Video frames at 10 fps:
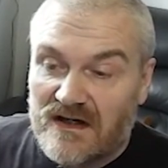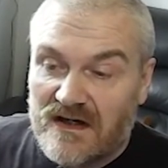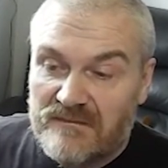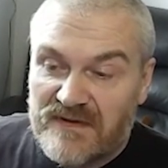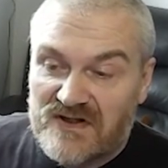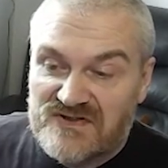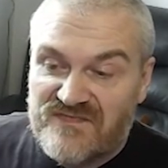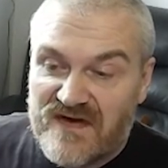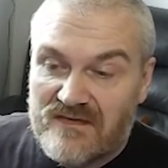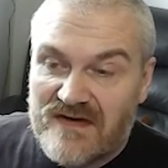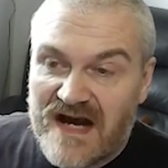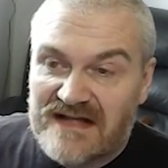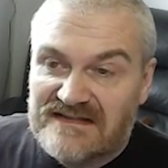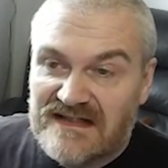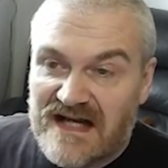because
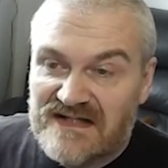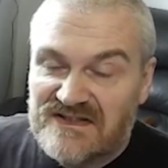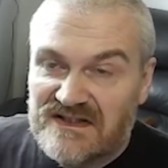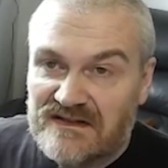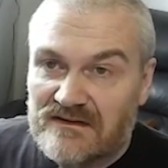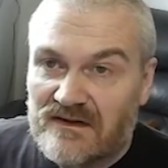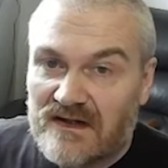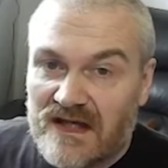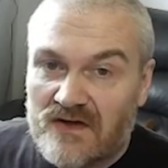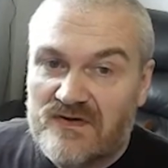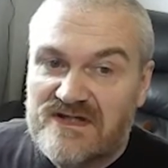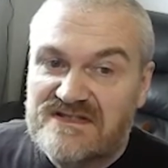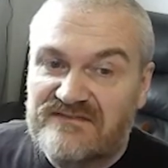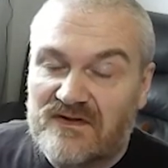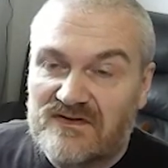Variacs can actually increase
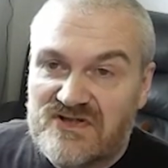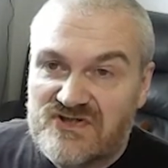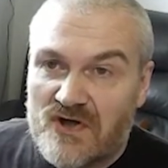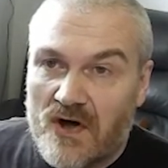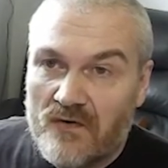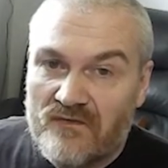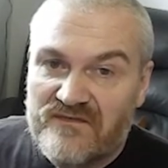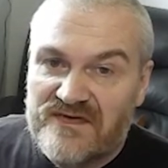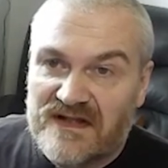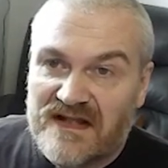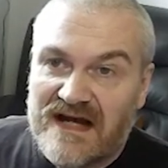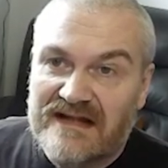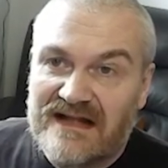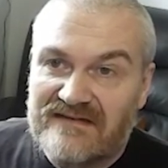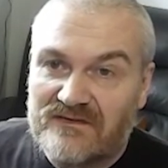the voltage over the
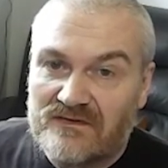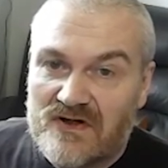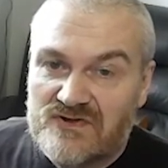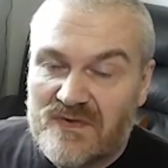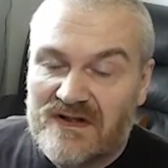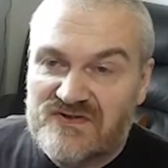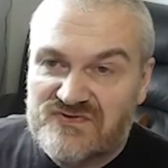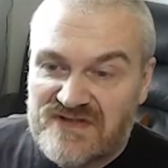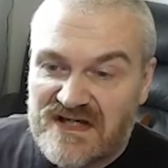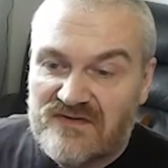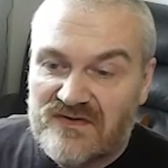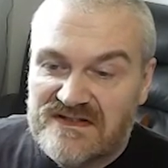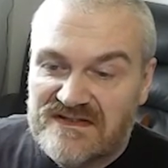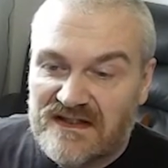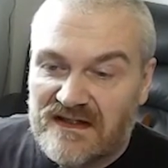line level as well as
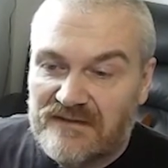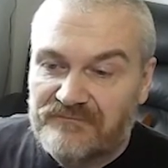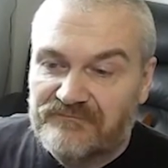decreasing it.